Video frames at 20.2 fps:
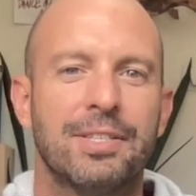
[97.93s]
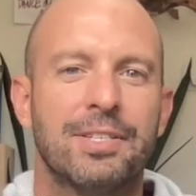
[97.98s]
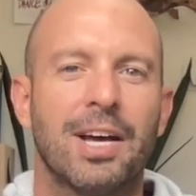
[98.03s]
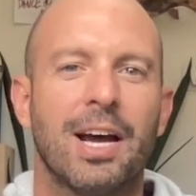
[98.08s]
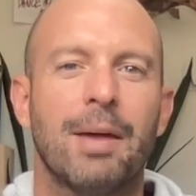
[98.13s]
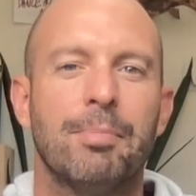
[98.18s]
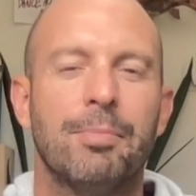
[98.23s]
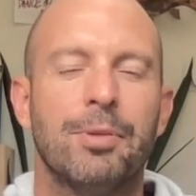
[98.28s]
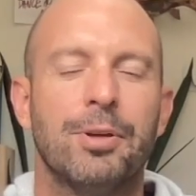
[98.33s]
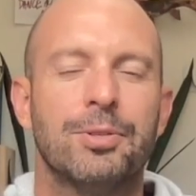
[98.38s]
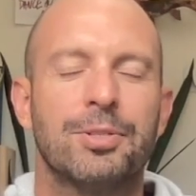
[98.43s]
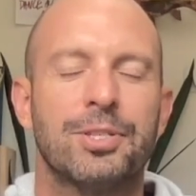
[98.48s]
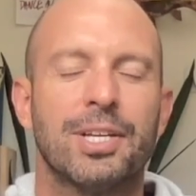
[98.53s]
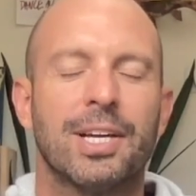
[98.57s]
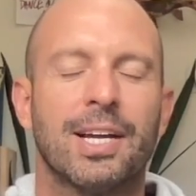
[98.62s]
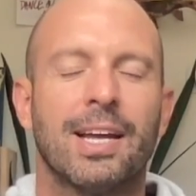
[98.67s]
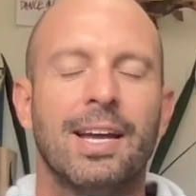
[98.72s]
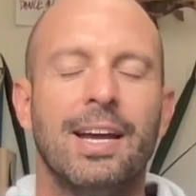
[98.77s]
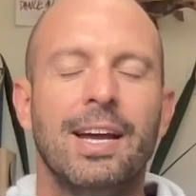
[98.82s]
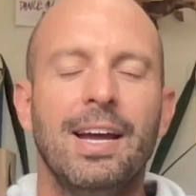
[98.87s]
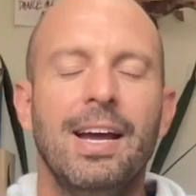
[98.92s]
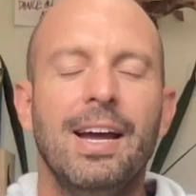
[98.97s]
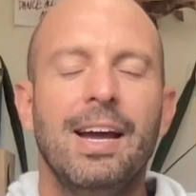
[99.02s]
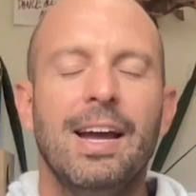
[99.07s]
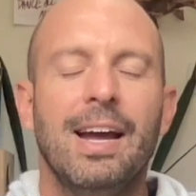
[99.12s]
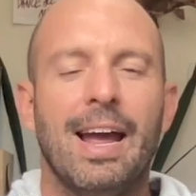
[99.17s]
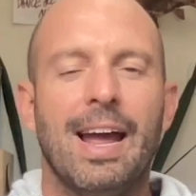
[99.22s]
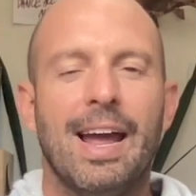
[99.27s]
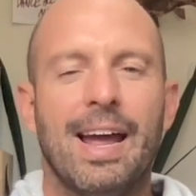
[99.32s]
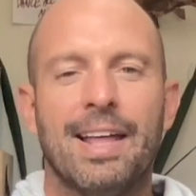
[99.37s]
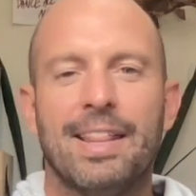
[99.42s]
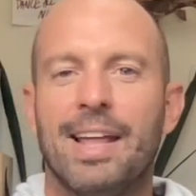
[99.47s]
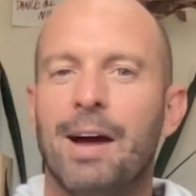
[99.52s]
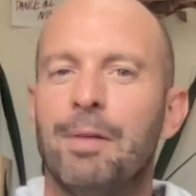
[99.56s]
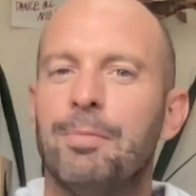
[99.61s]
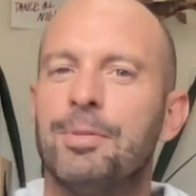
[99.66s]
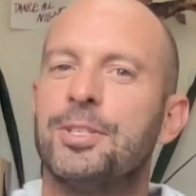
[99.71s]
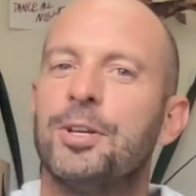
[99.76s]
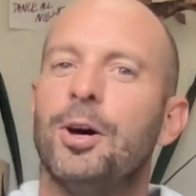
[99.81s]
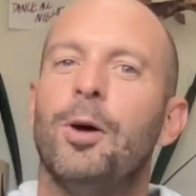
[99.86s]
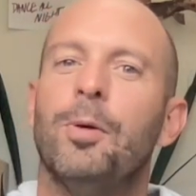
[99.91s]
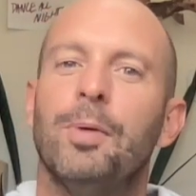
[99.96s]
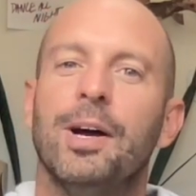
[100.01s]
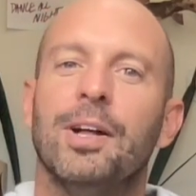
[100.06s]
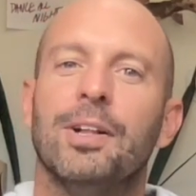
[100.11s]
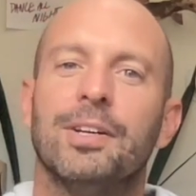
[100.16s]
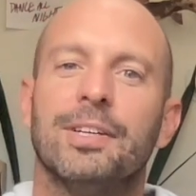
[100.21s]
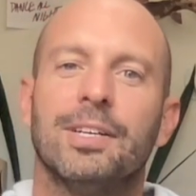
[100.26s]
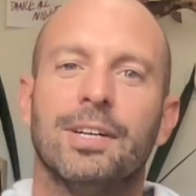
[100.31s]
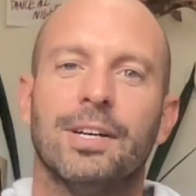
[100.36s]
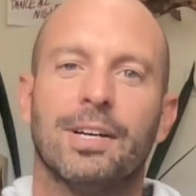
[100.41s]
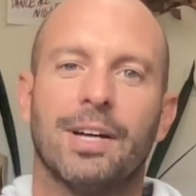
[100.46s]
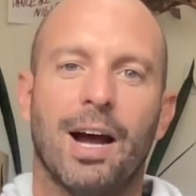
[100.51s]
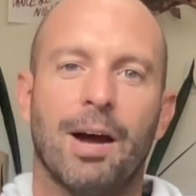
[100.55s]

type music. And that was all well and good.